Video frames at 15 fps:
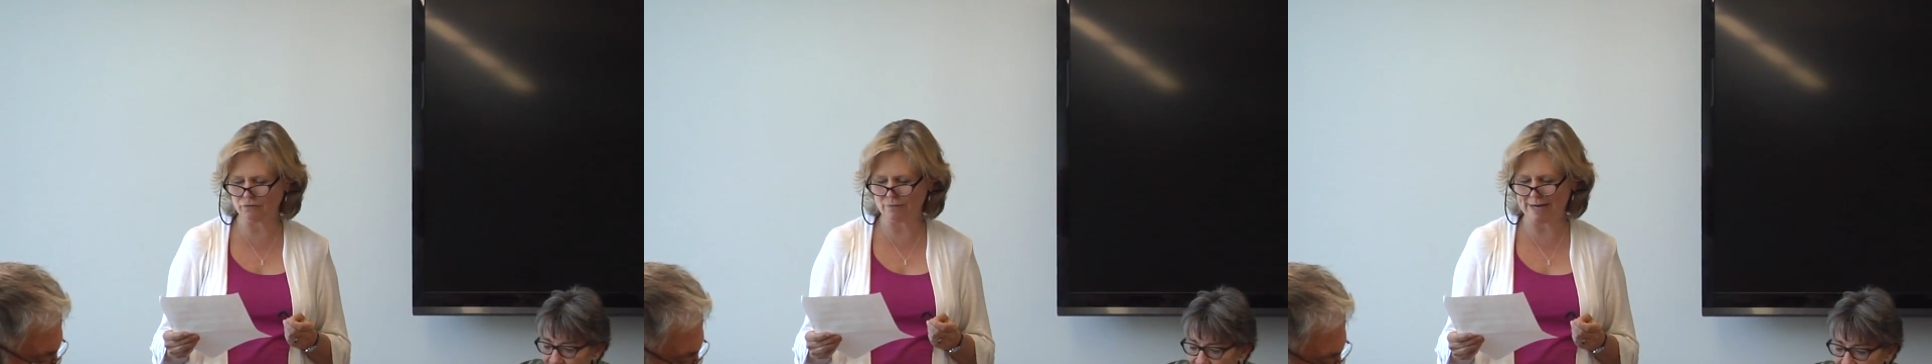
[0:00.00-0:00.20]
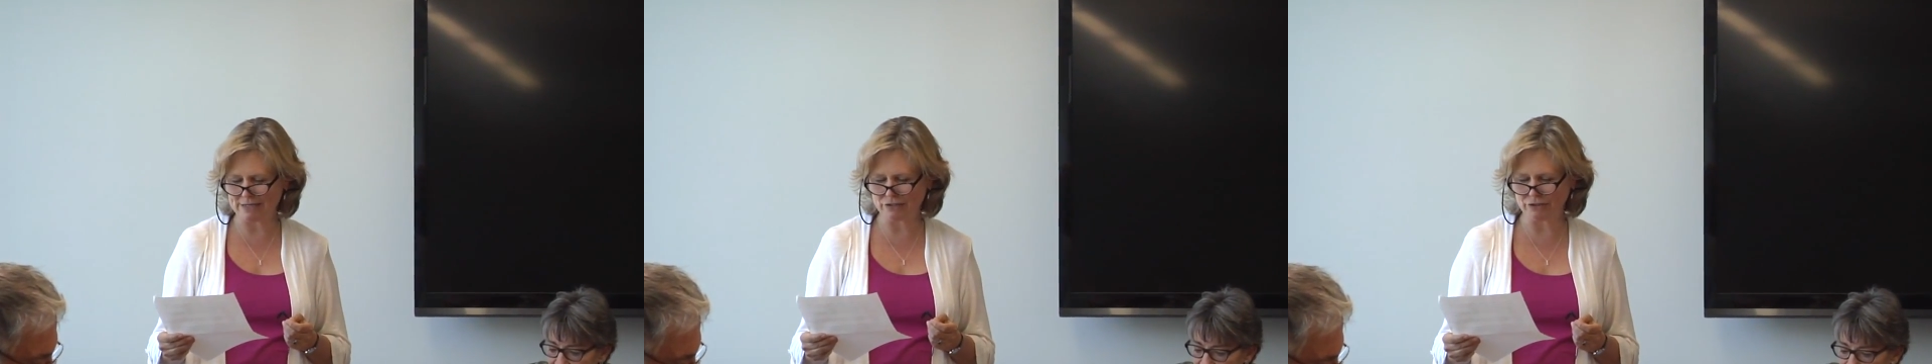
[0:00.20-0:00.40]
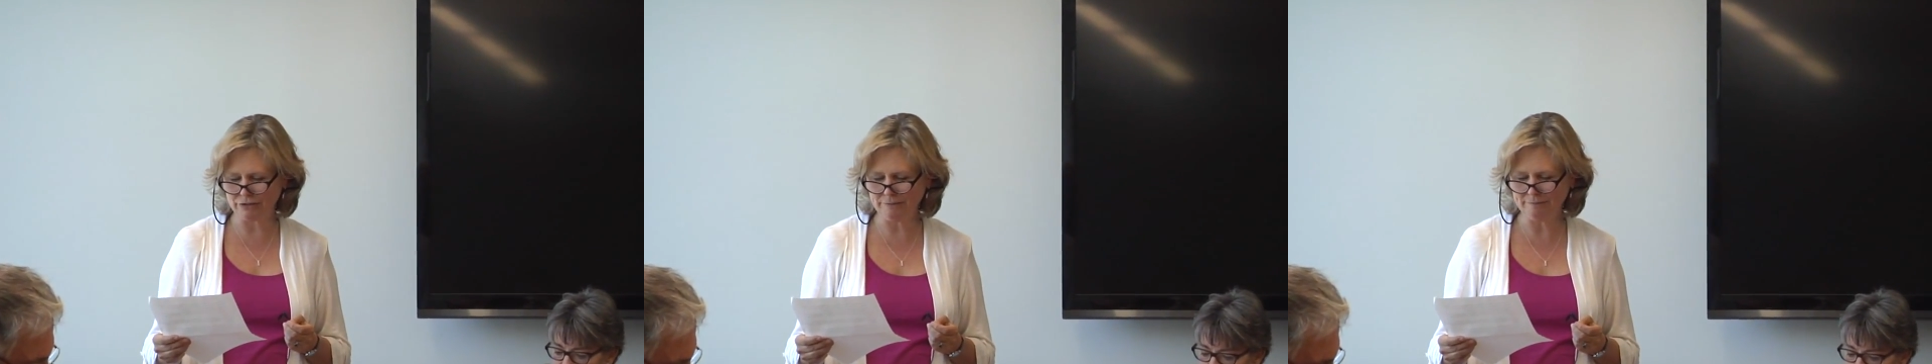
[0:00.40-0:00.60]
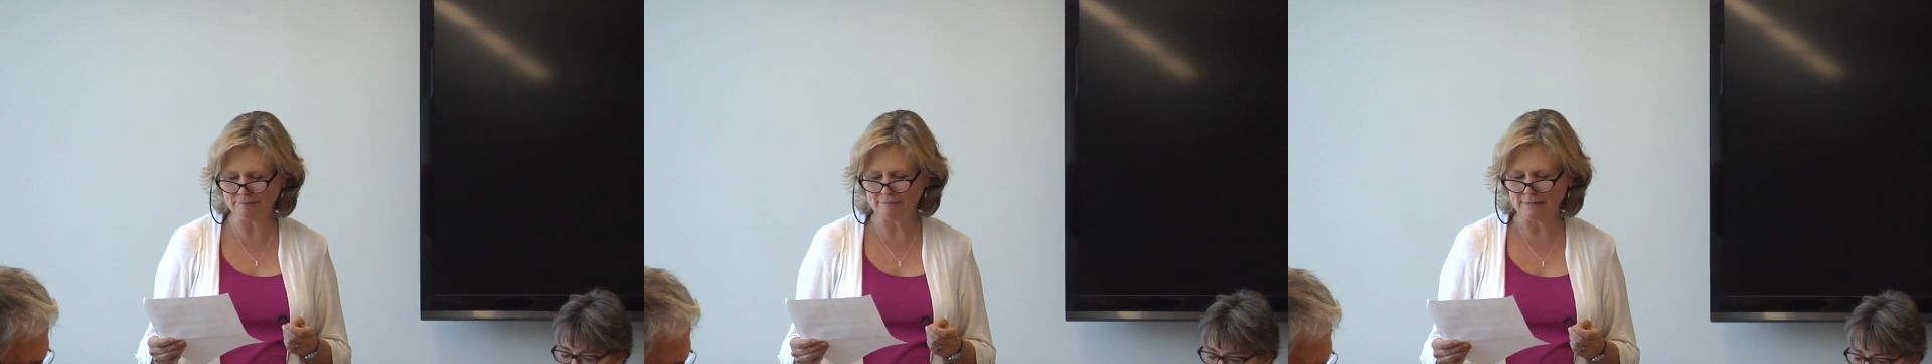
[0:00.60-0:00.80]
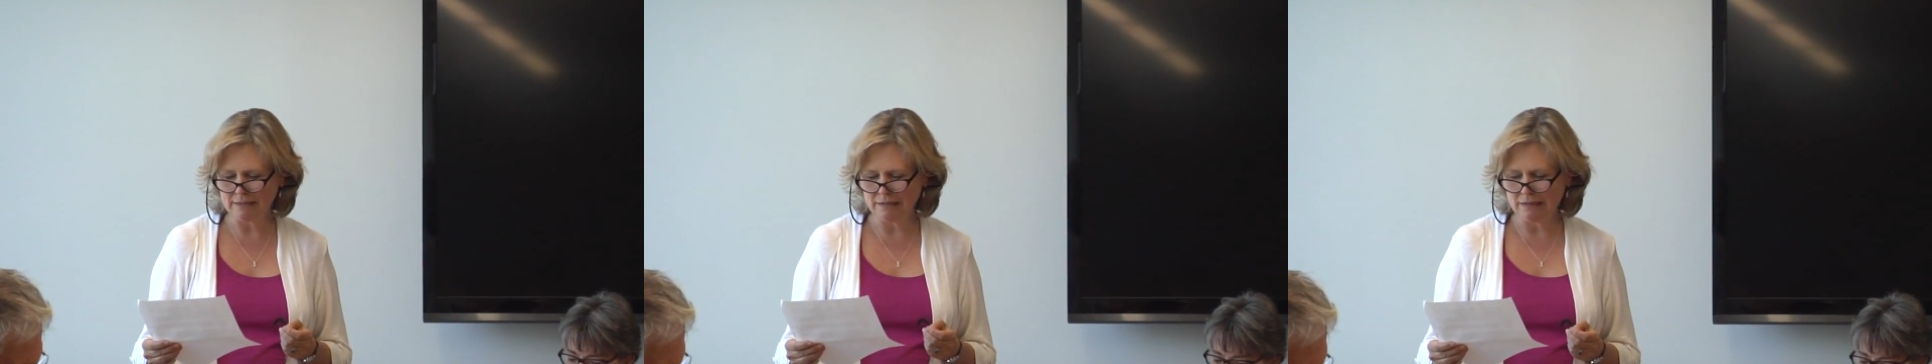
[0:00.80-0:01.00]
director.
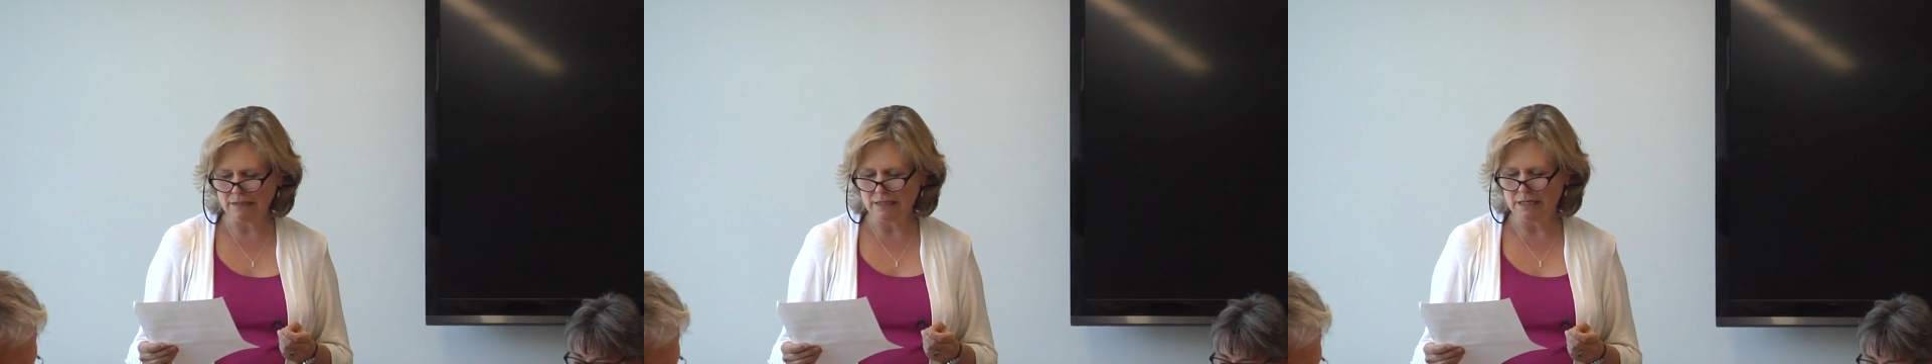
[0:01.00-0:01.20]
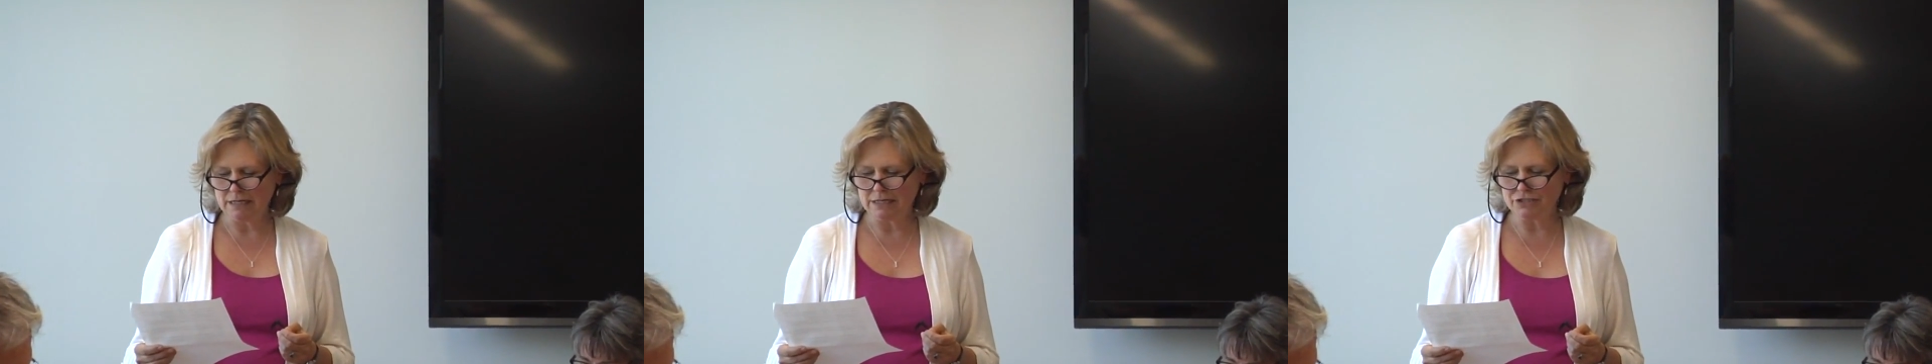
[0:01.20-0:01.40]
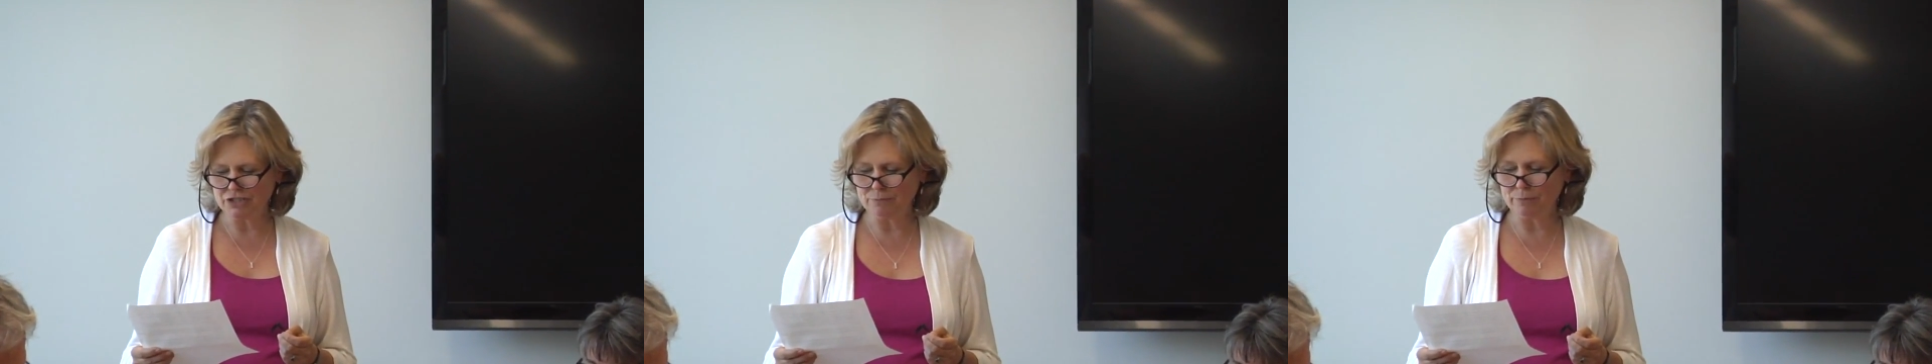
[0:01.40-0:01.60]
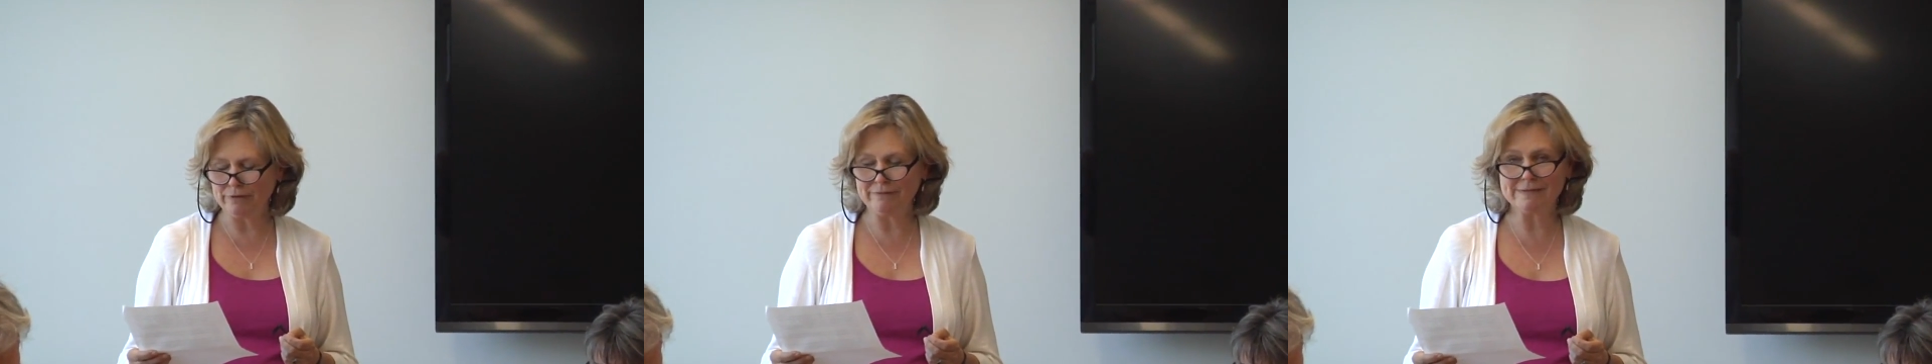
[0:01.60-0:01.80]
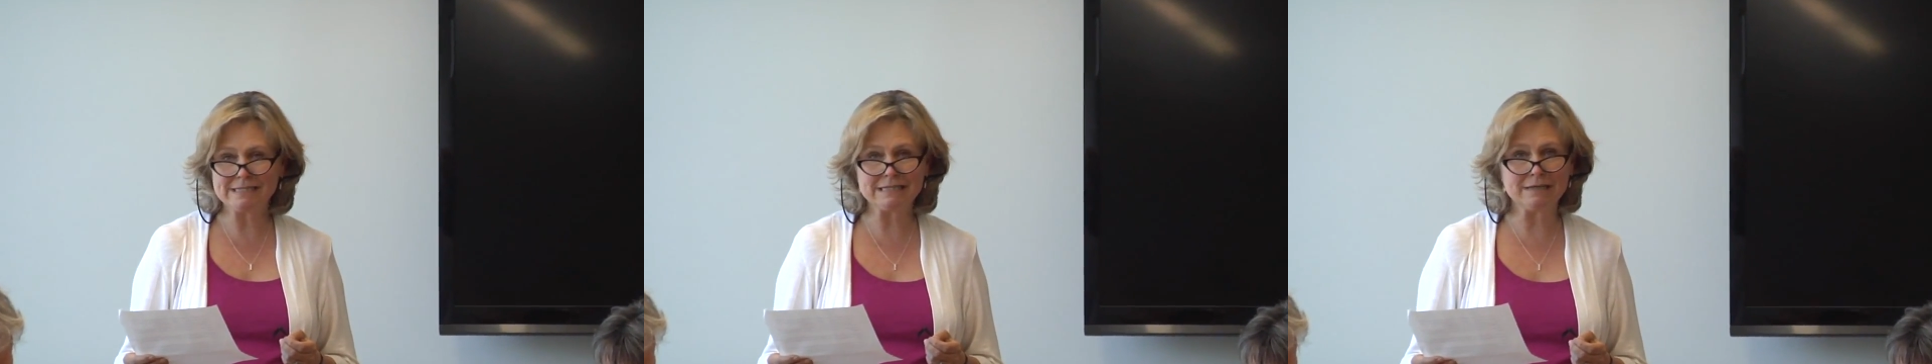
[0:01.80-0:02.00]
She
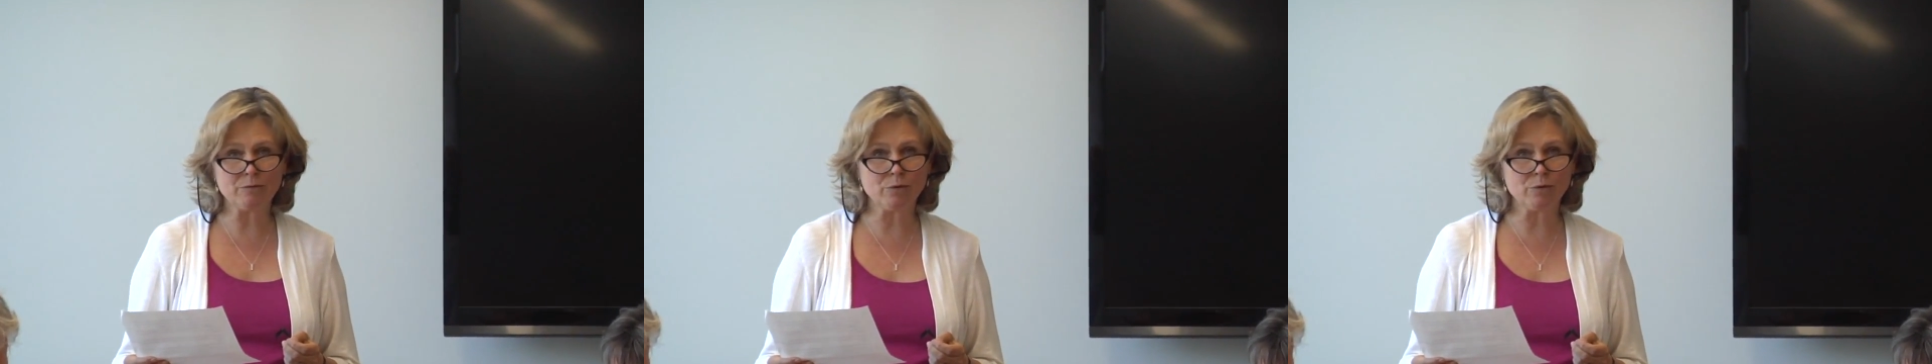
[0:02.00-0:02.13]
previously